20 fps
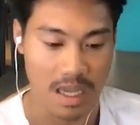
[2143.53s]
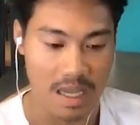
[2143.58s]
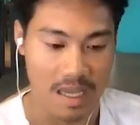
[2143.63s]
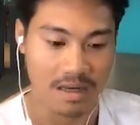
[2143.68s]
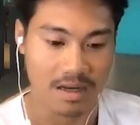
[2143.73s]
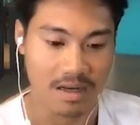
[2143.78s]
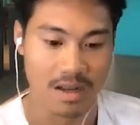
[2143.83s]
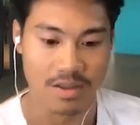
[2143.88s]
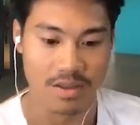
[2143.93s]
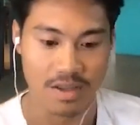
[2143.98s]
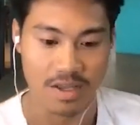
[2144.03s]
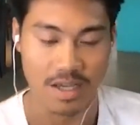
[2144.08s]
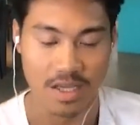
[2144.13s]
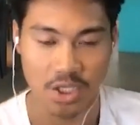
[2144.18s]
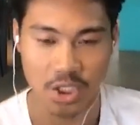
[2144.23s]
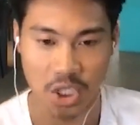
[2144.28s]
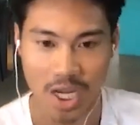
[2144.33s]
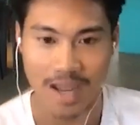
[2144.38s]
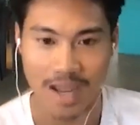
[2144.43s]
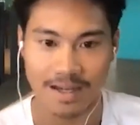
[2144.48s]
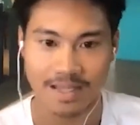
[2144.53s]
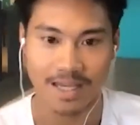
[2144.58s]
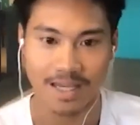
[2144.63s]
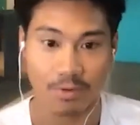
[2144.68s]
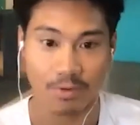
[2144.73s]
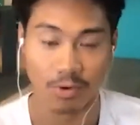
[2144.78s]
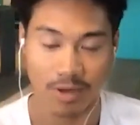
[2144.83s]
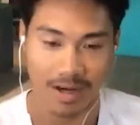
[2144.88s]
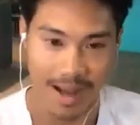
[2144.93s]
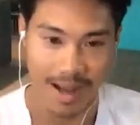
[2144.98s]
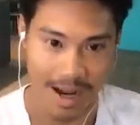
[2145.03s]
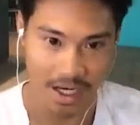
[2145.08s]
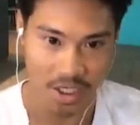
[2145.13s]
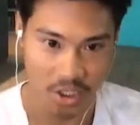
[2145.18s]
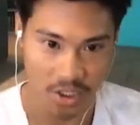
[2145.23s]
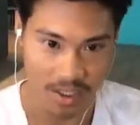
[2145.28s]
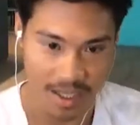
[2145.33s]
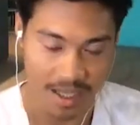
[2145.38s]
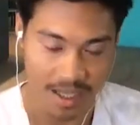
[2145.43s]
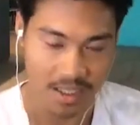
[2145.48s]
in the chat, and we're going to
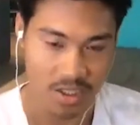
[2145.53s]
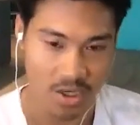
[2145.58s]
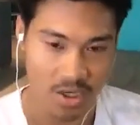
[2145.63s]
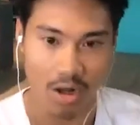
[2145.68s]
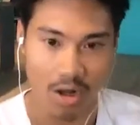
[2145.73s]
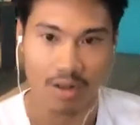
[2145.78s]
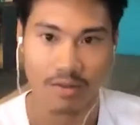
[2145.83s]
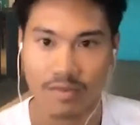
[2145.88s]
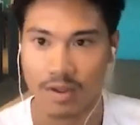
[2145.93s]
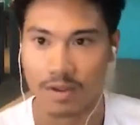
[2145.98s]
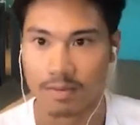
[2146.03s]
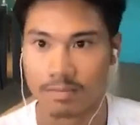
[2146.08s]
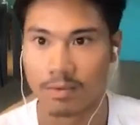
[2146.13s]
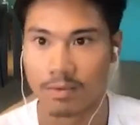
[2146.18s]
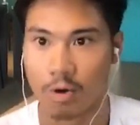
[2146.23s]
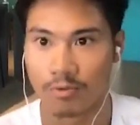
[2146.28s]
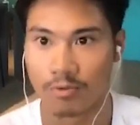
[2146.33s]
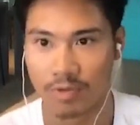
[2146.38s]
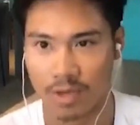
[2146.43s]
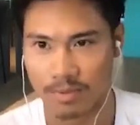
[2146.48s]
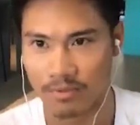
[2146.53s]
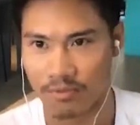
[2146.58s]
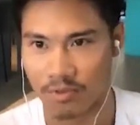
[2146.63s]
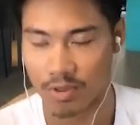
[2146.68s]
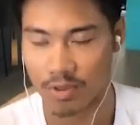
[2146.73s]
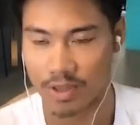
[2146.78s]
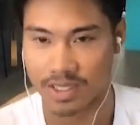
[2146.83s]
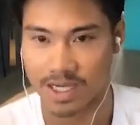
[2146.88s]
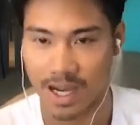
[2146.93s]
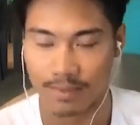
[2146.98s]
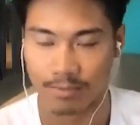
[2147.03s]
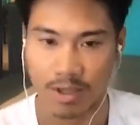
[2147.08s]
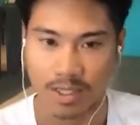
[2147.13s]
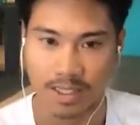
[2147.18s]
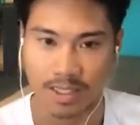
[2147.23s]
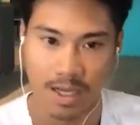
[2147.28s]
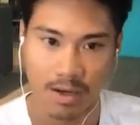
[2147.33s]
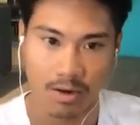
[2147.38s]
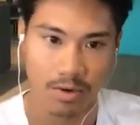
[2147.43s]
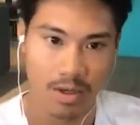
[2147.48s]
actually get to all of them, hopefully before the time
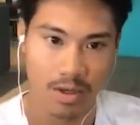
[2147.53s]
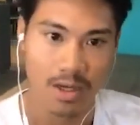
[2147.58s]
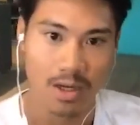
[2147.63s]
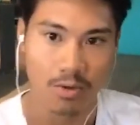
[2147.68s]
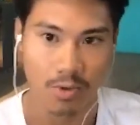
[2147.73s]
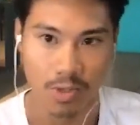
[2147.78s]
runs out.